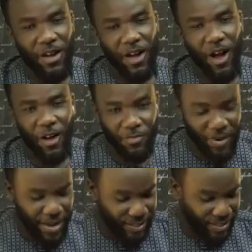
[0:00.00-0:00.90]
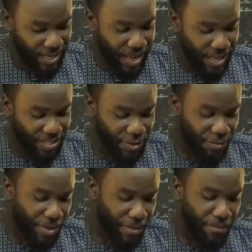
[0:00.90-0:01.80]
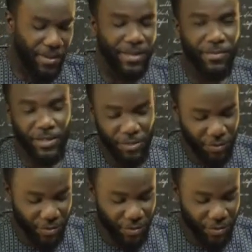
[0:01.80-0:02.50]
Albright Asiome Bani Bento.